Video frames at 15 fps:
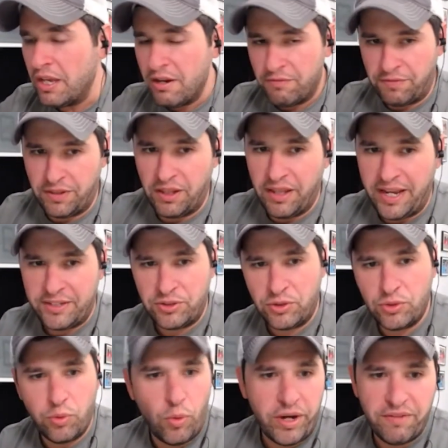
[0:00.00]
for the last
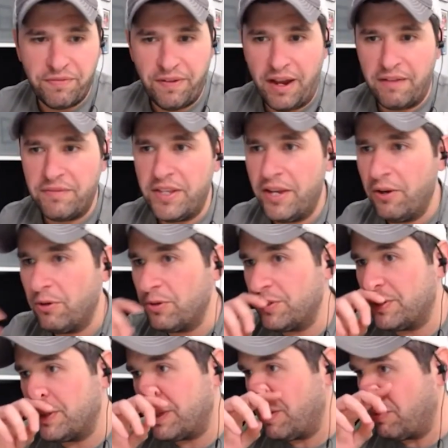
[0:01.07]
25 years,
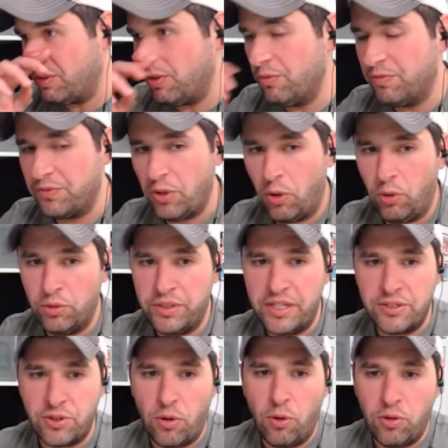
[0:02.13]
you know you've told these
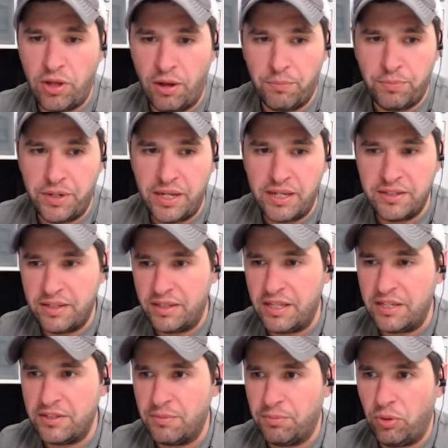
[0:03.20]
coal companies and these
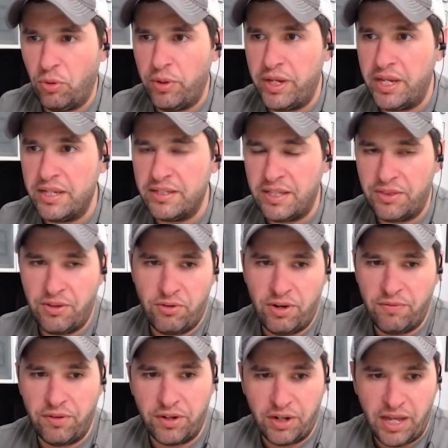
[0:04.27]
employees that they're never
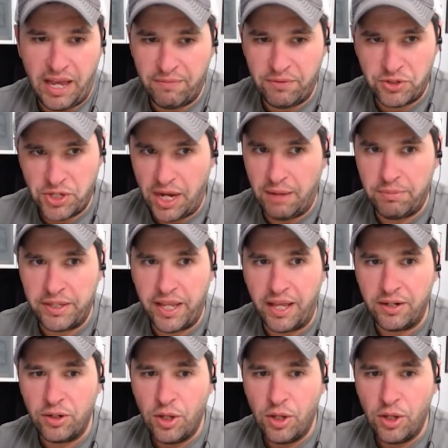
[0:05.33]
going to have a job again